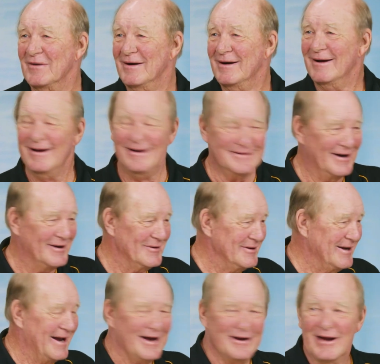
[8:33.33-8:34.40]
Oh,
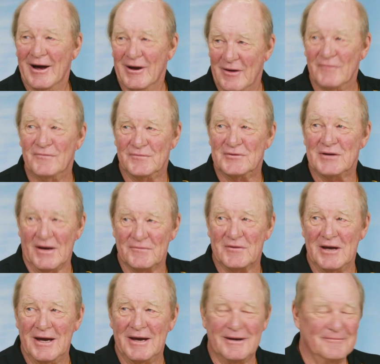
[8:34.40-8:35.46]
so, yeah, no, a
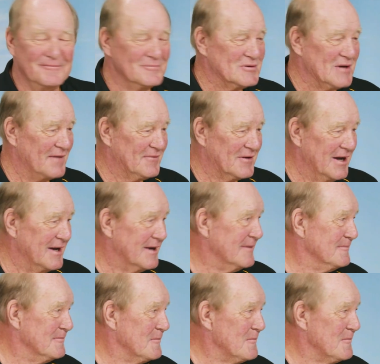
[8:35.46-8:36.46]
tough gig. Job. Yeah, tough those gig. were the